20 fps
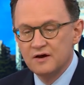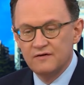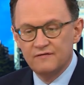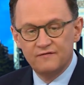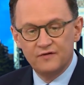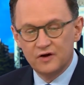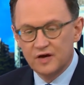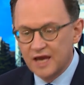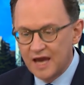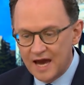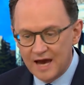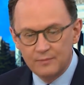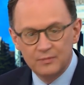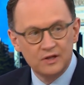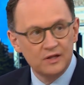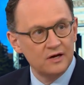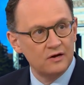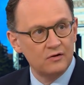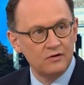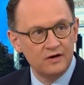
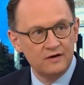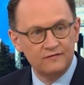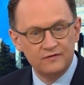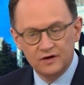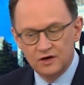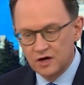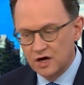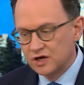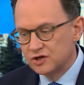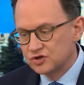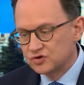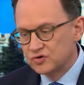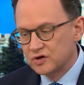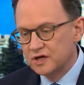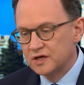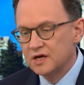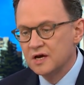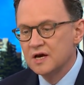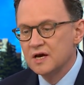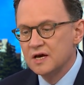vocabulary of the
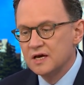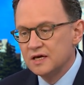country,